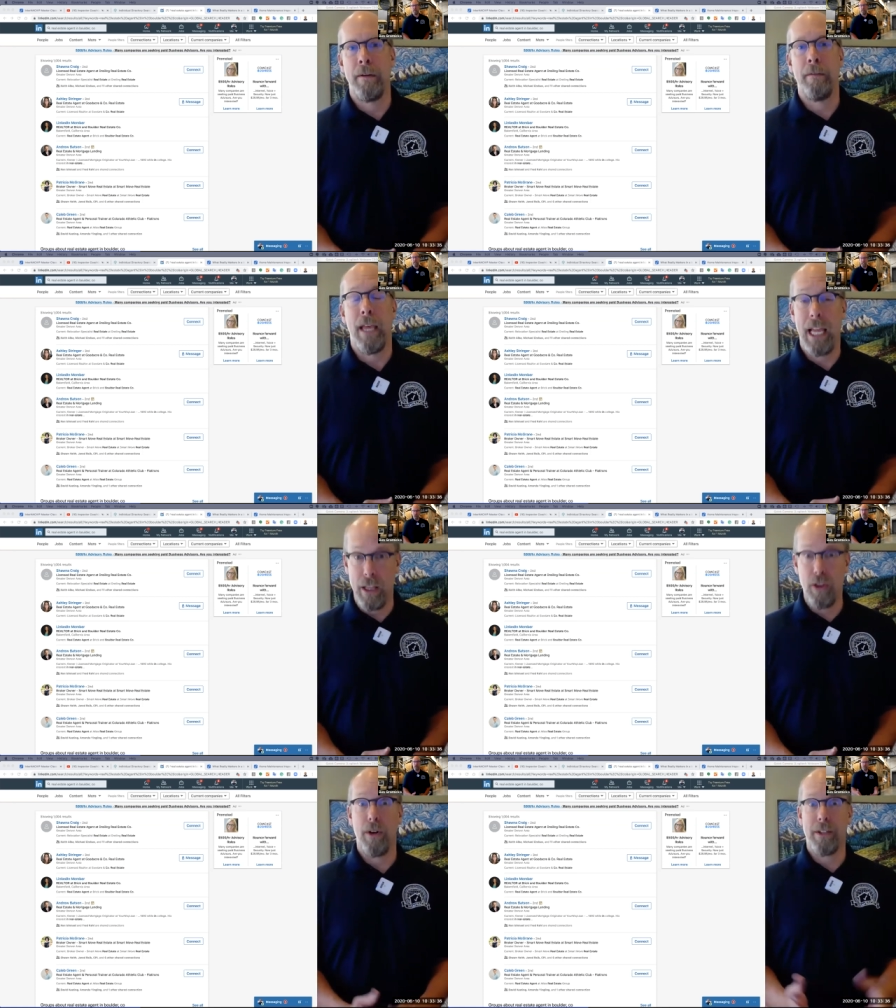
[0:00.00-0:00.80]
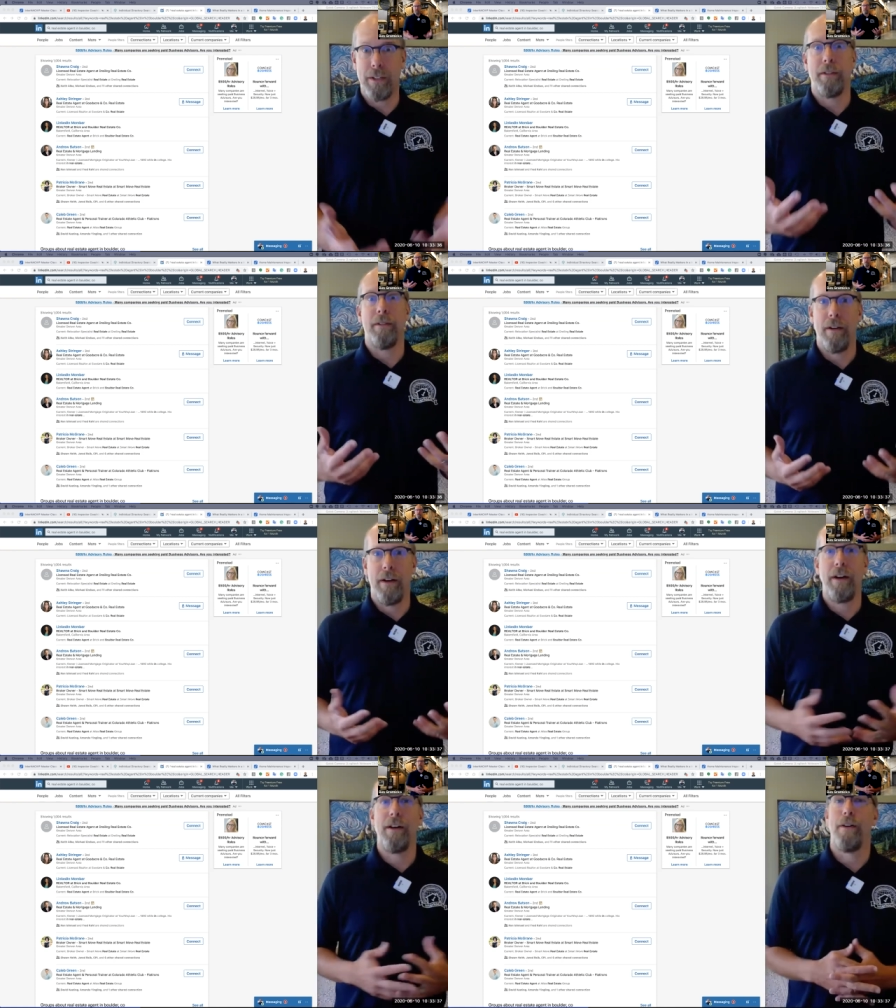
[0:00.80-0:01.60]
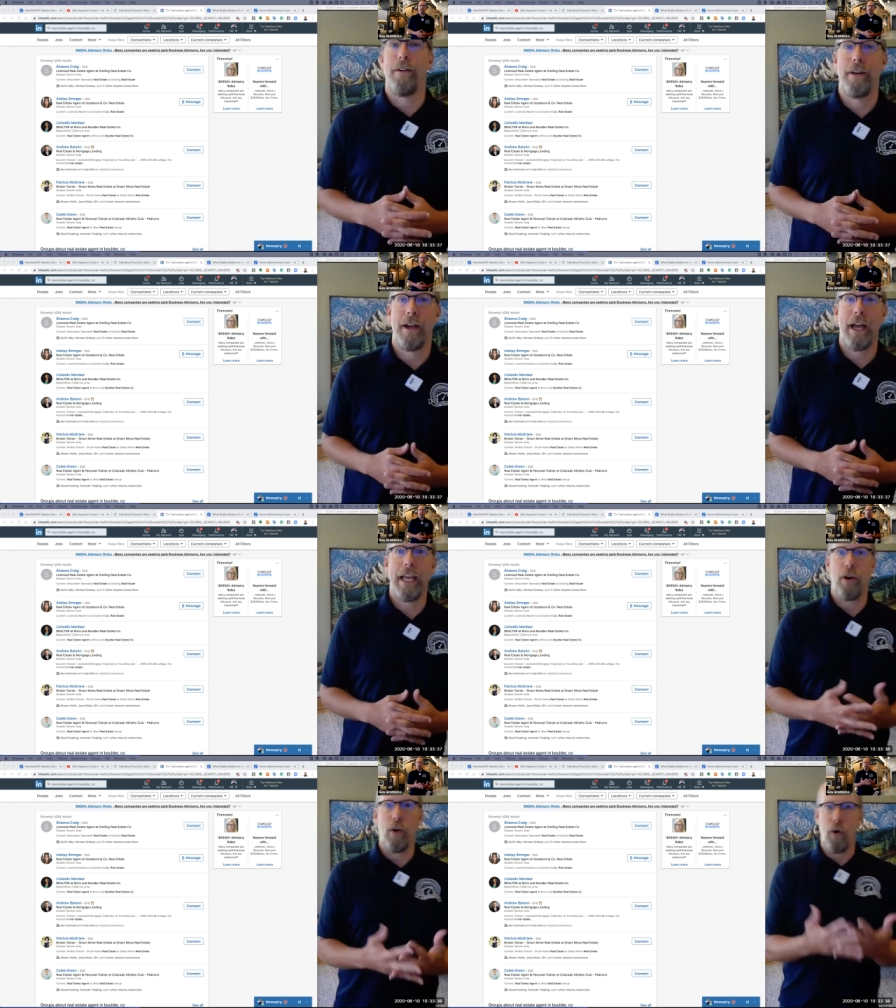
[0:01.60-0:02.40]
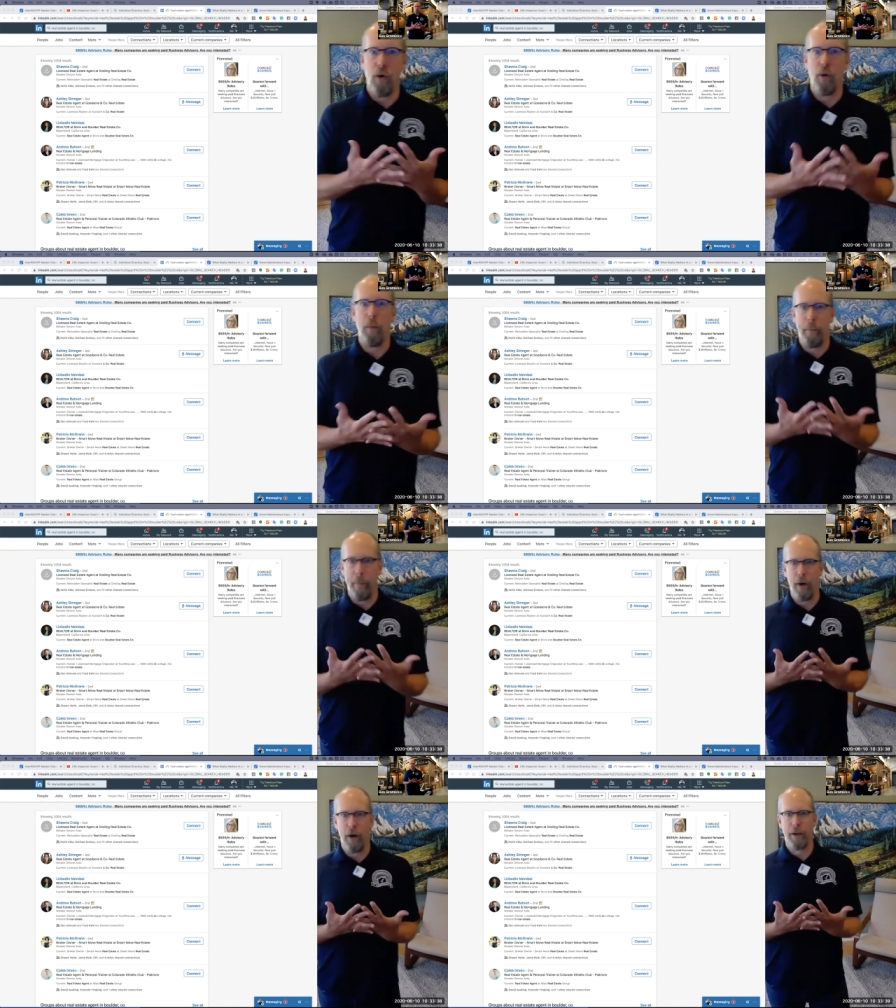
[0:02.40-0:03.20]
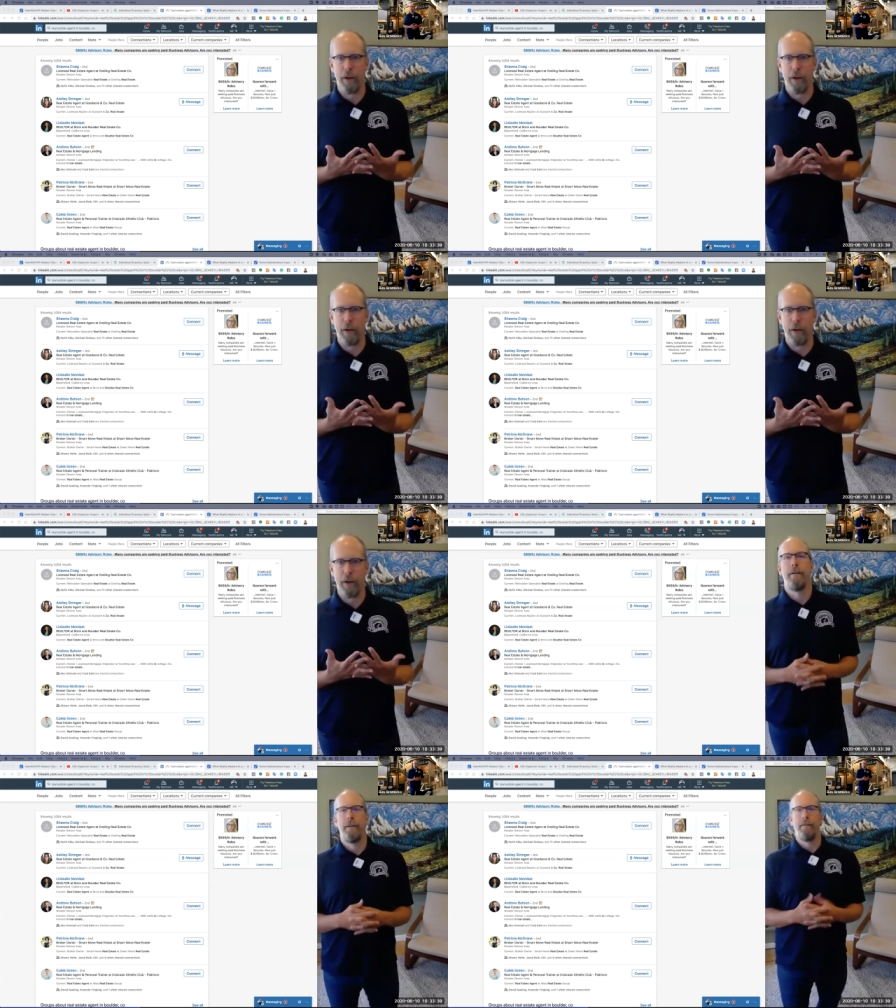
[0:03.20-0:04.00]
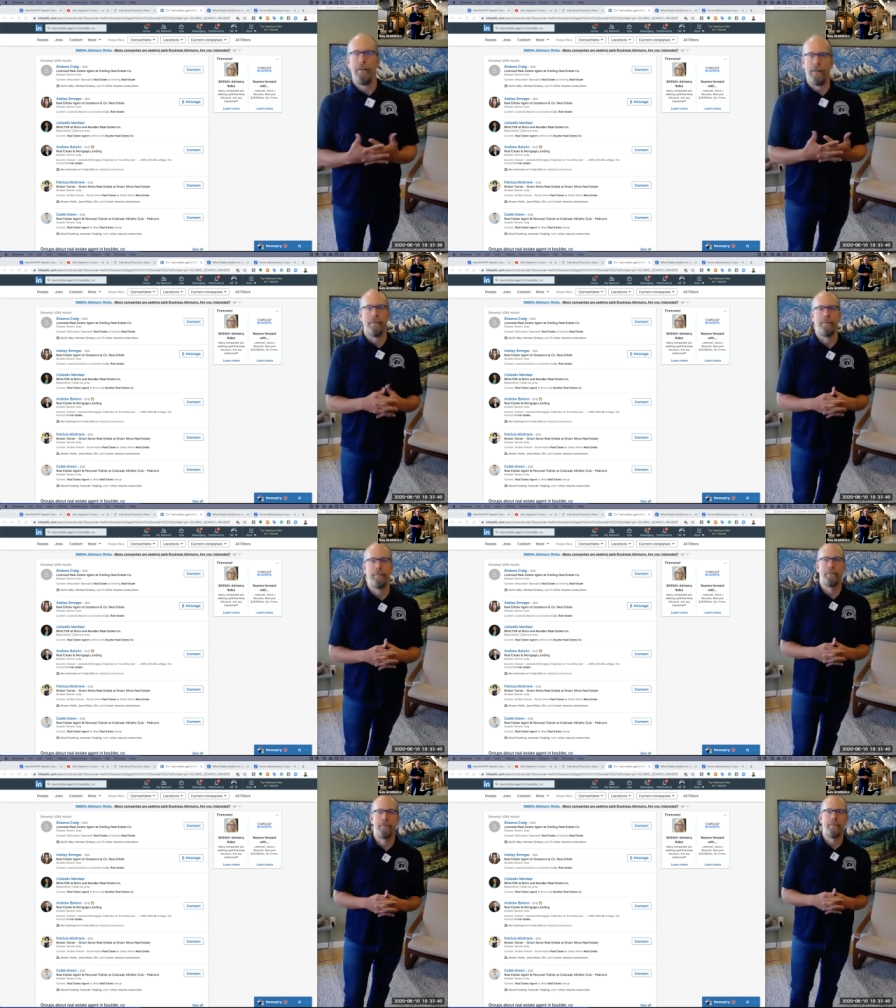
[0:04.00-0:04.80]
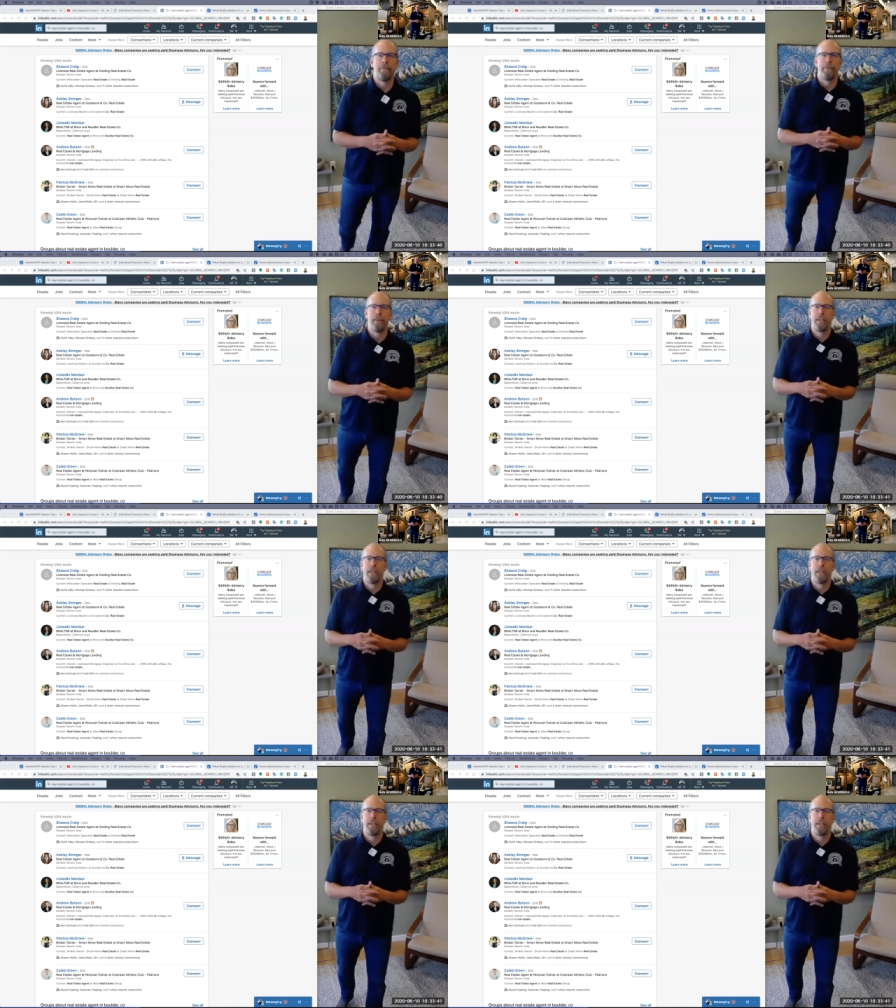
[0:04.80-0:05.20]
It looks, oh, I get a whole book. Oh, give